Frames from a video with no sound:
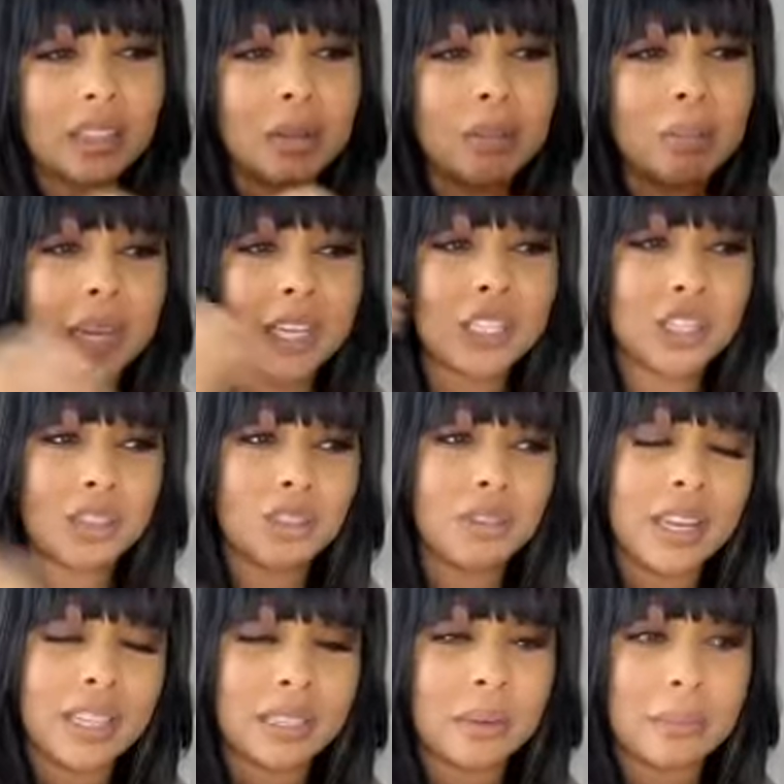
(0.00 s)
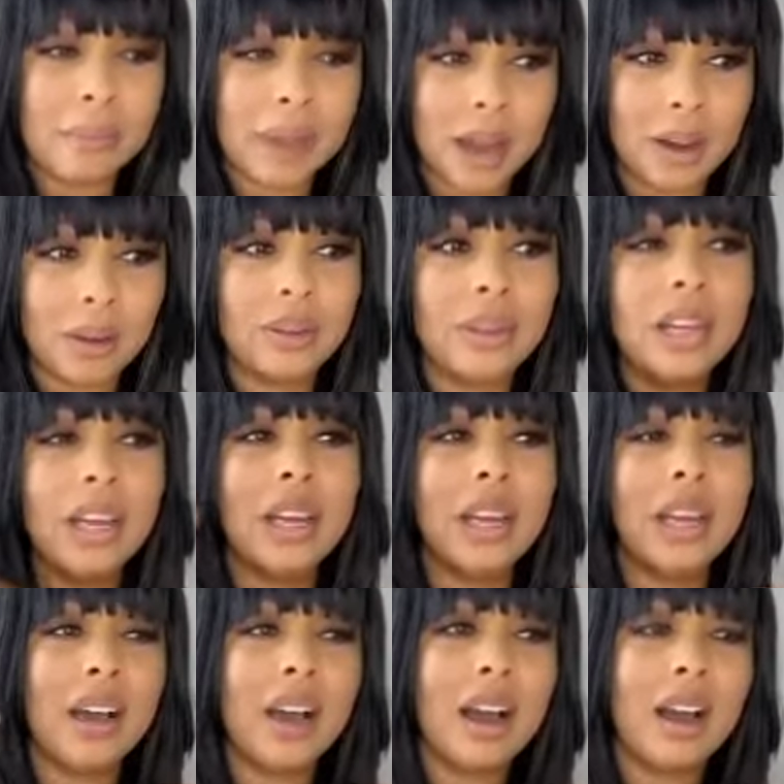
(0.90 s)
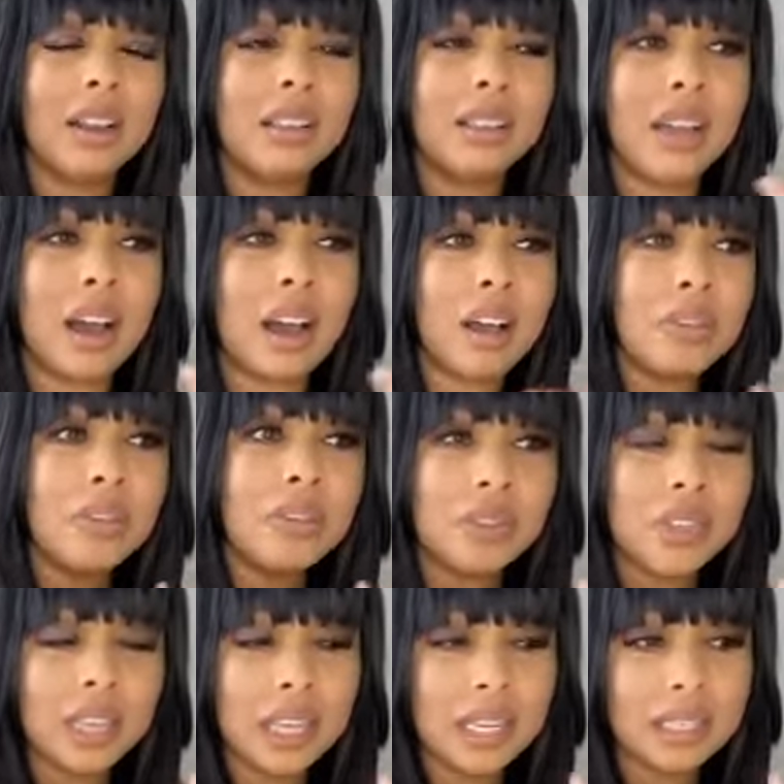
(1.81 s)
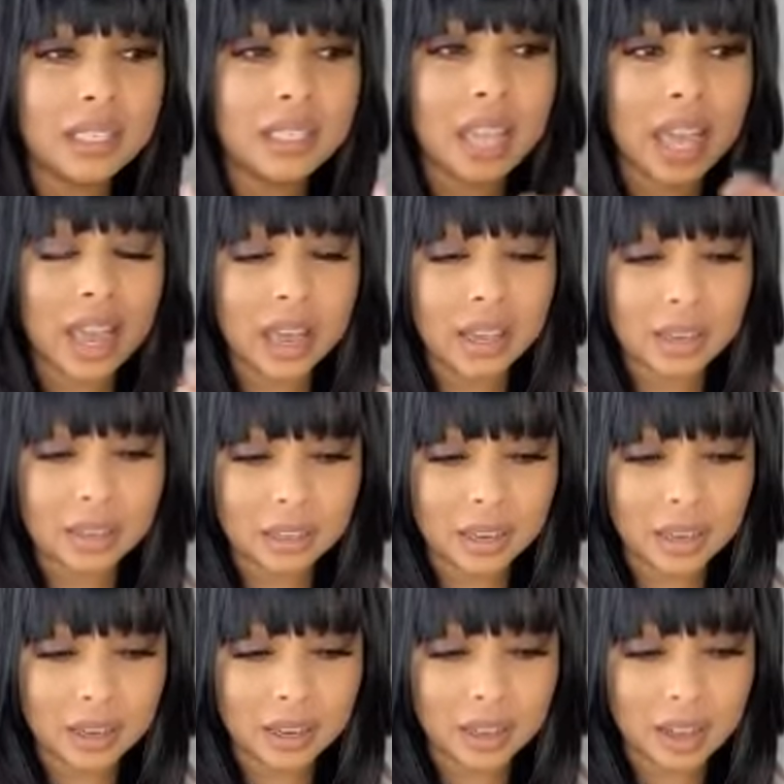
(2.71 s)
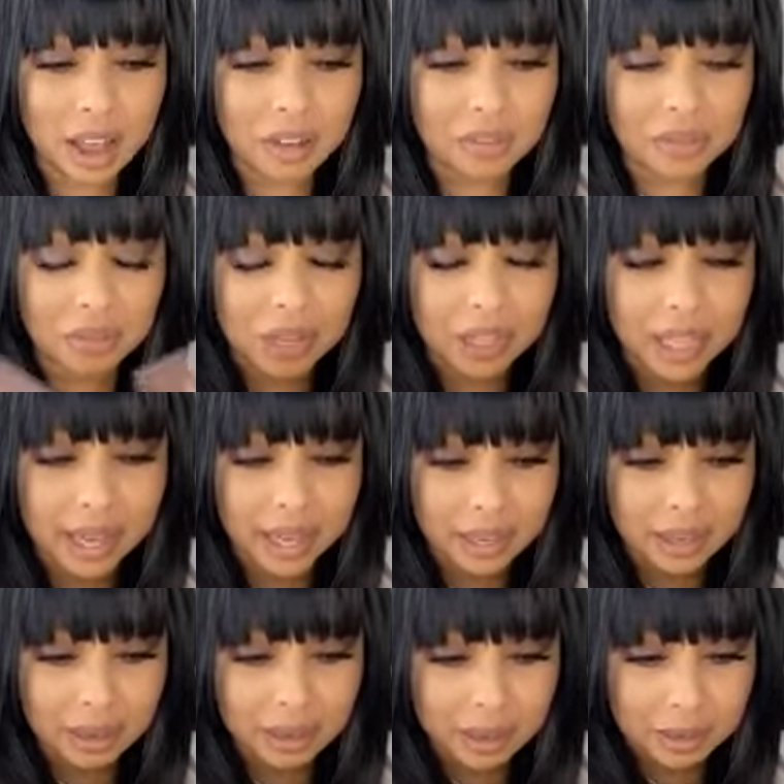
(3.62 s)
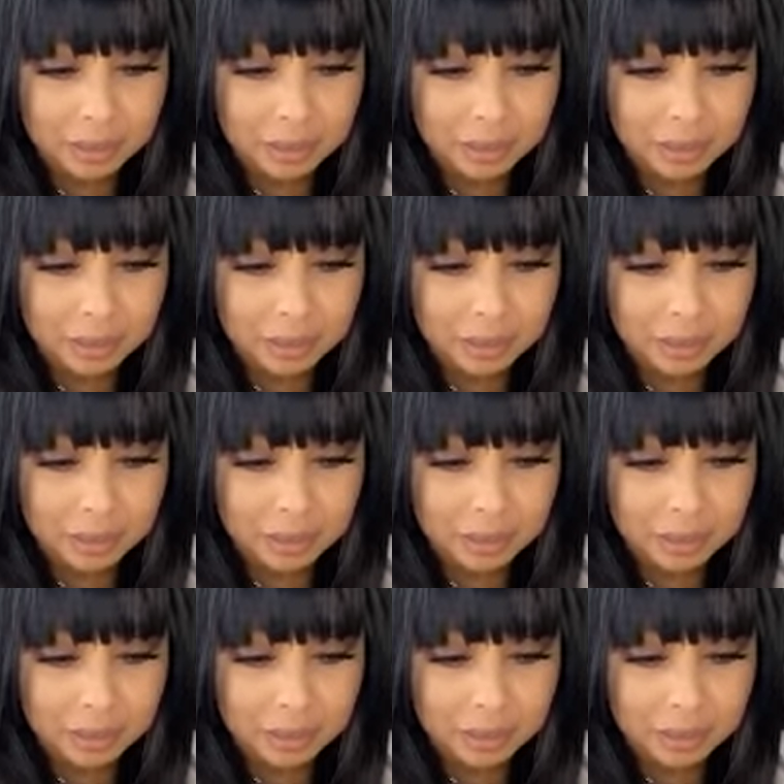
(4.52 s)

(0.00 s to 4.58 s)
to my stress about. The other things that I feel like